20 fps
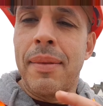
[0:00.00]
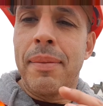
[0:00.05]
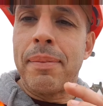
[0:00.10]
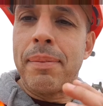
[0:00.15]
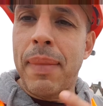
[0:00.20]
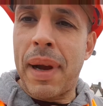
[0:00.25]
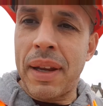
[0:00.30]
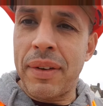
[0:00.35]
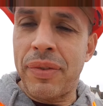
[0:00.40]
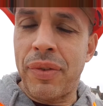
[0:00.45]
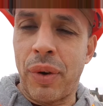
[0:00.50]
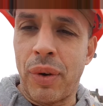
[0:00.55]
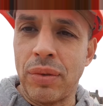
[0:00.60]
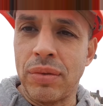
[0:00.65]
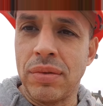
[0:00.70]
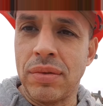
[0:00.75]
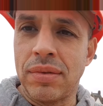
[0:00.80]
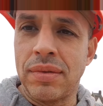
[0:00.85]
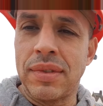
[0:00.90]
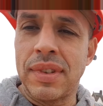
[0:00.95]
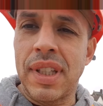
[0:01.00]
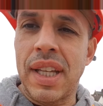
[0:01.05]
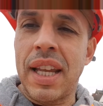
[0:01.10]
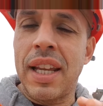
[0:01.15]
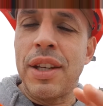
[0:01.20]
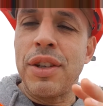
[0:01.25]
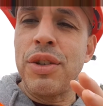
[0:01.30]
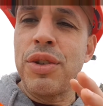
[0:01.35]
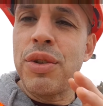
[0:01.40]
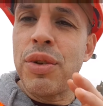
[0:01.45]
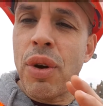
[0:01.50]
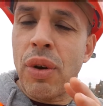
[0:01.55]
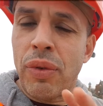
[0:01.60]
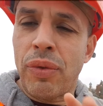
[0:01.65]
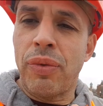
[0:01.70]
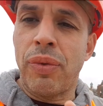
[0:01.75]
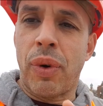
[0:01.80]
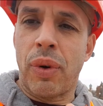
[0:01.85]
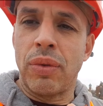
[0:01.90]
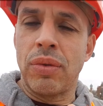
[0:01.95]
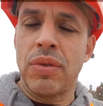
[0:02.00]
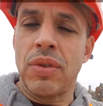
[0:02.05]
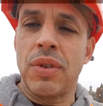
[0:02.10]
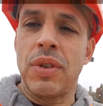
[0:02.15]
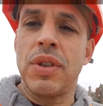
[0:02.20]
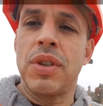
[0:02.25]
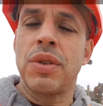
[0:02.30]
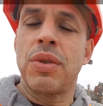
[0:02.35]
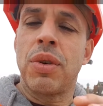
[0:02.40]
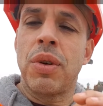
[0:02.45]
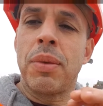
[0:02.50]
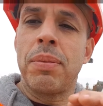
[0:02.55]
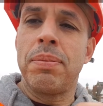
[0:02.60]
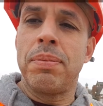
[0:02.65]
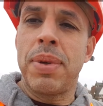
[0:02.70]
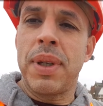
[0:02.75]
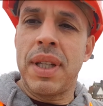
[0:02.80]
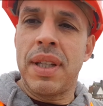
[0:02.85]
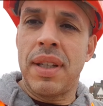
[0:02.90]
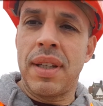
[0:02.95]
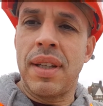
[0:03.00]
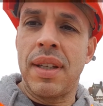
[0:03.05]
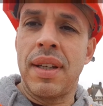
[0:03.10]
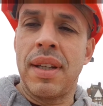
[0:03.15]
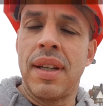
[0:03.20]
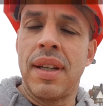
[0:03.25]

my phone and your phone is going to be